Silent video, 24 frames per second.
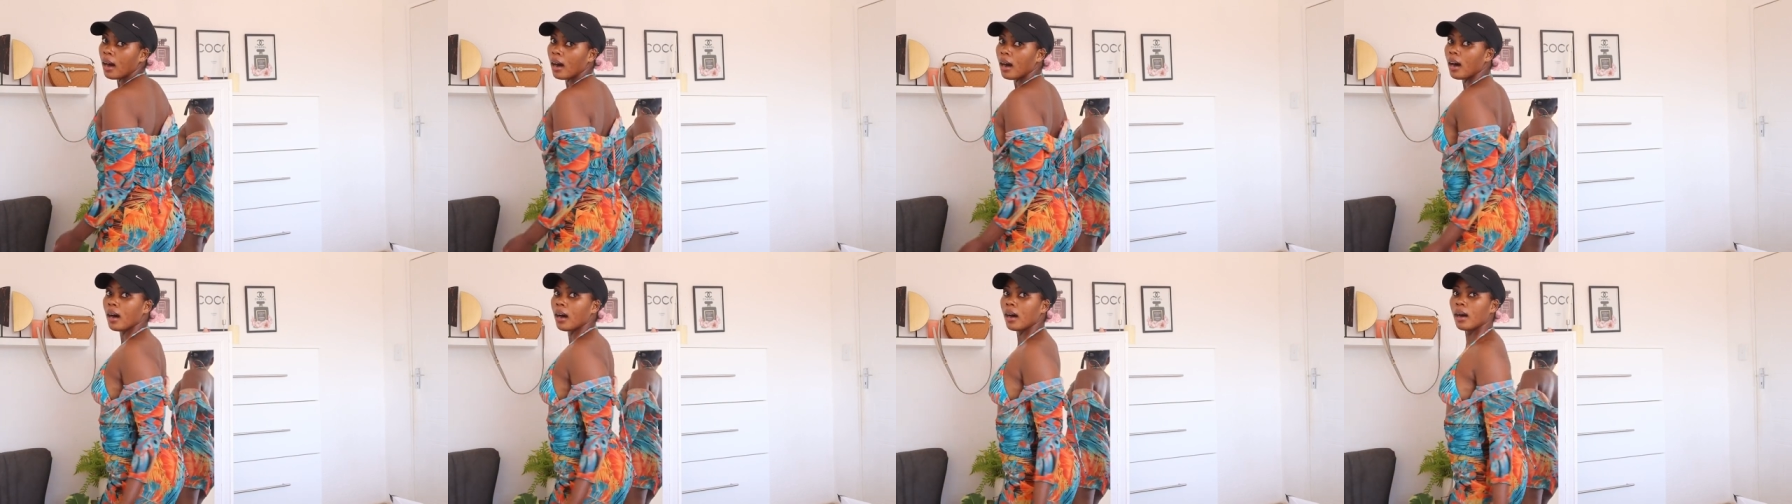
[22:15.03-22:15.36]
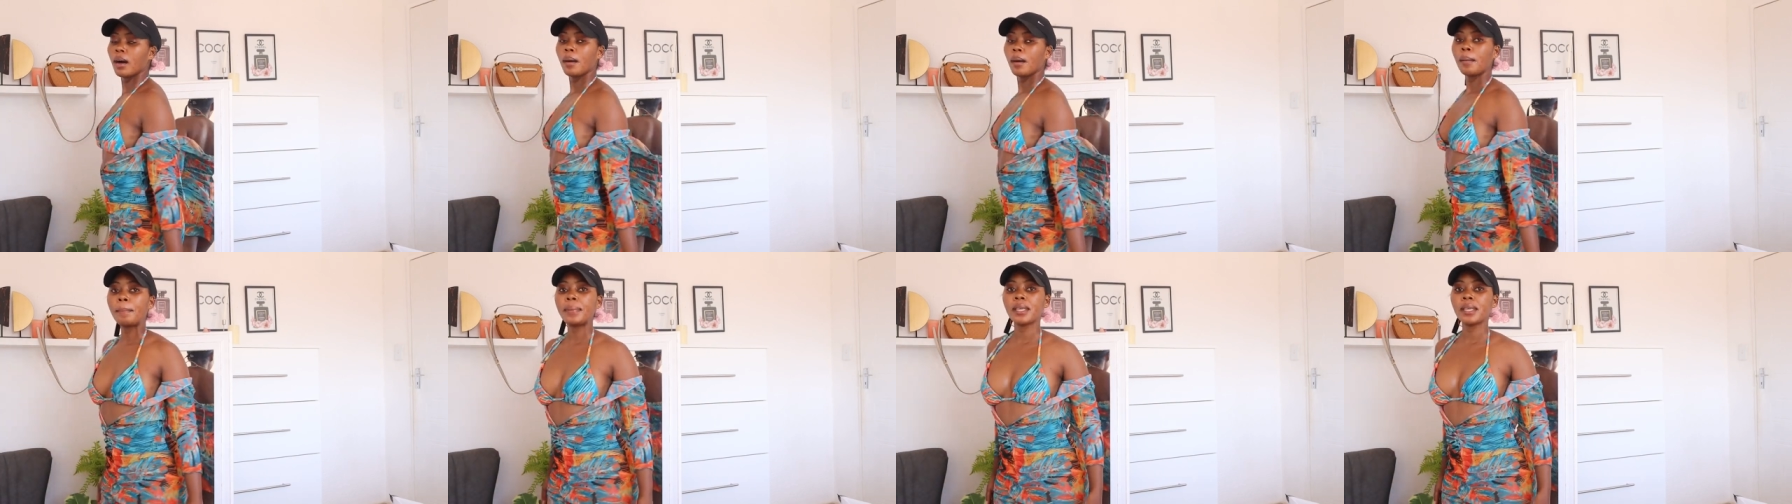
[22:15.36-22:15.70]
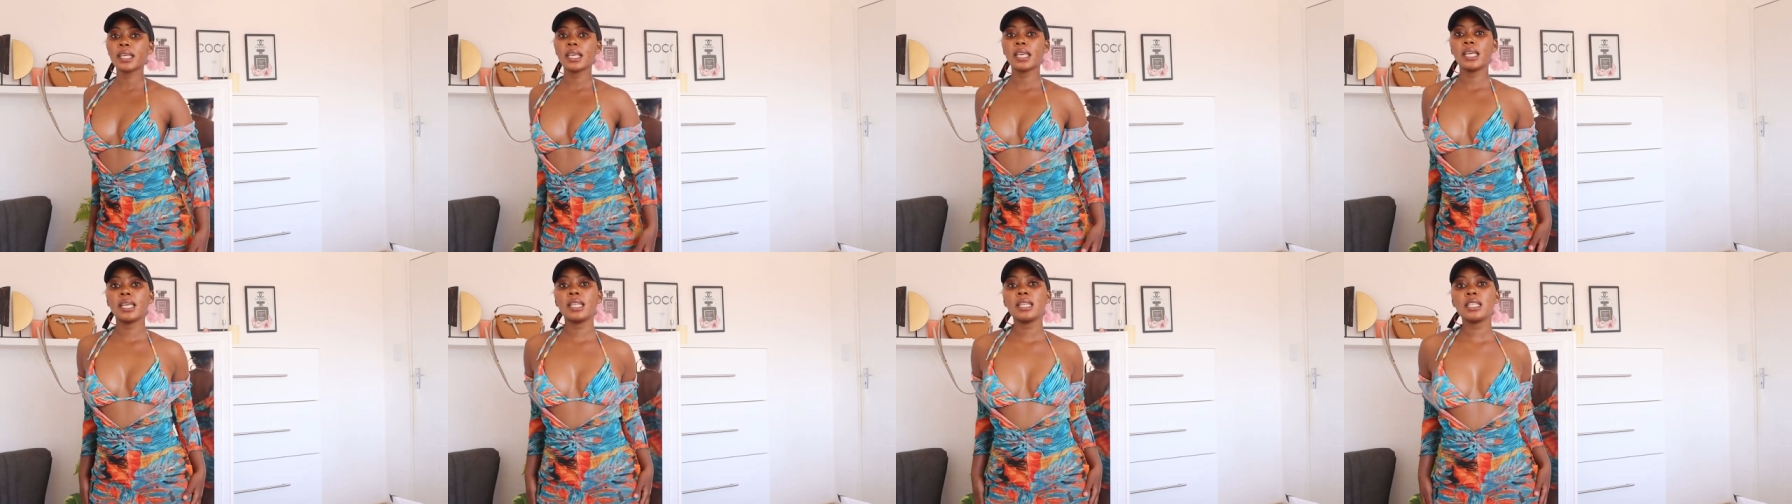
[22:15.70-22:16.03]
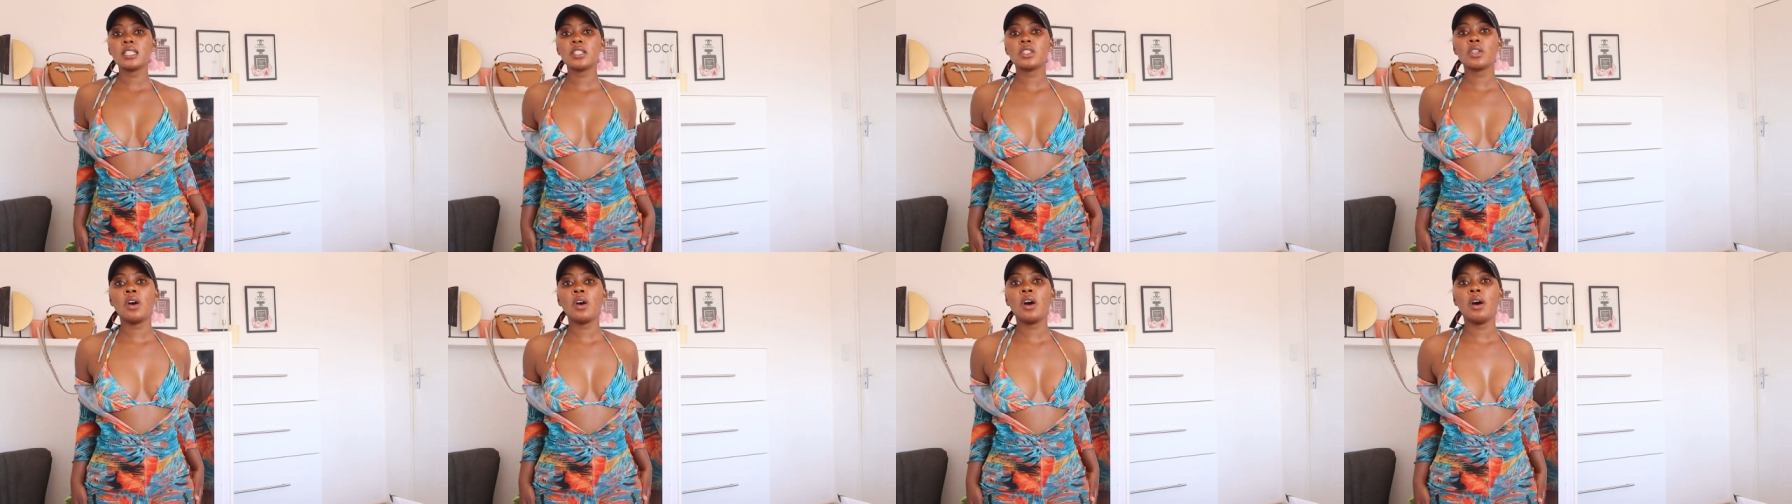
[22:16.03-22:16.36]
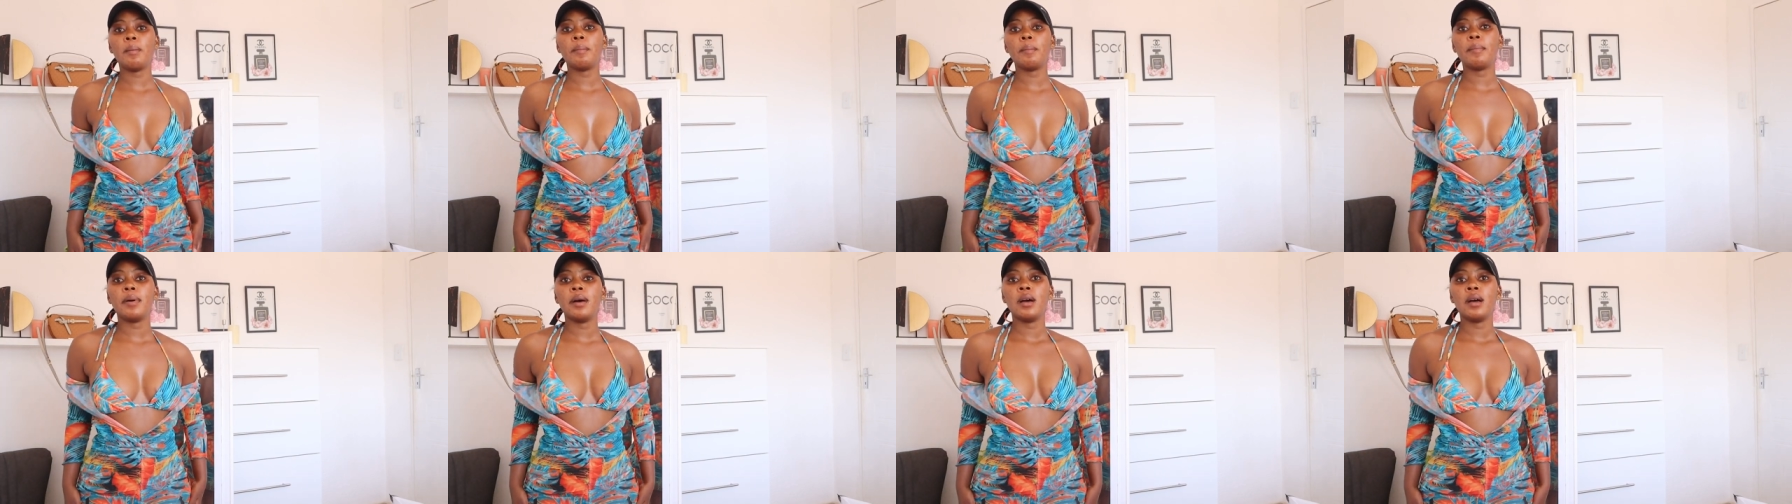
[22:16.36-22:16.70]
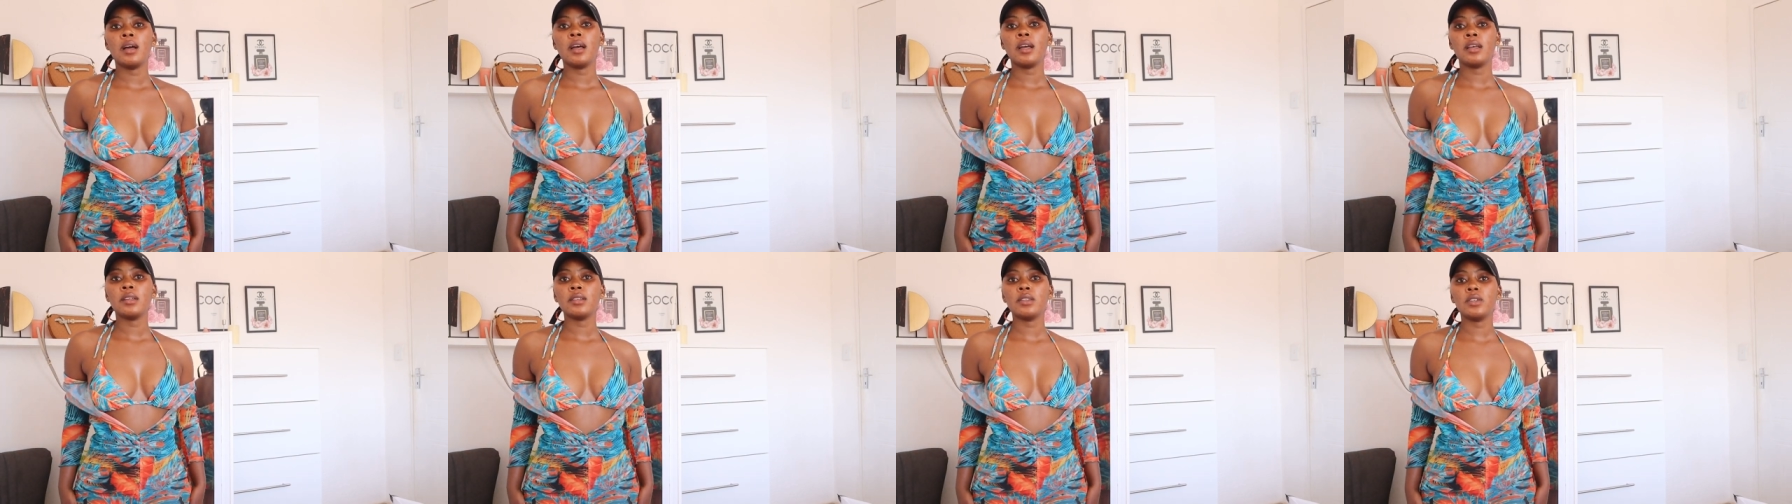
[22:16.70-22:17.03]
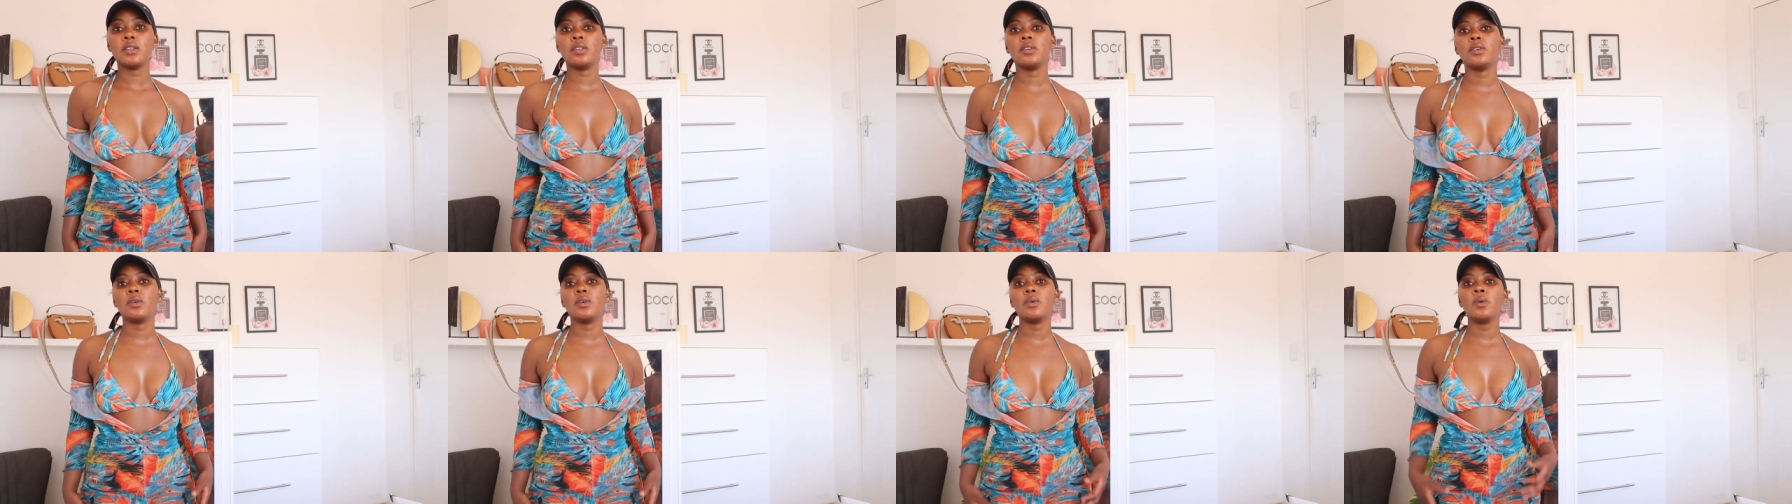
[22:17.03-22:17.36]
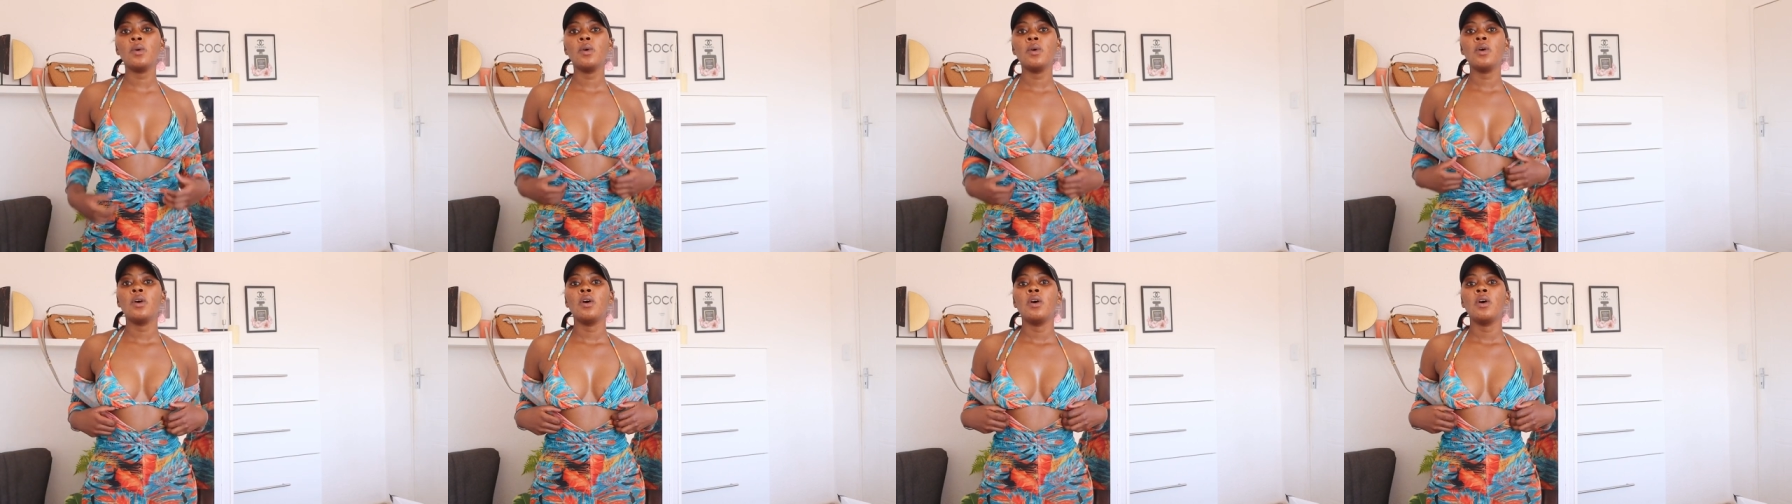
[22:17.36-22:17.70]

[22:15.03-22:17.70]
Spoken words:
bikini top, you know.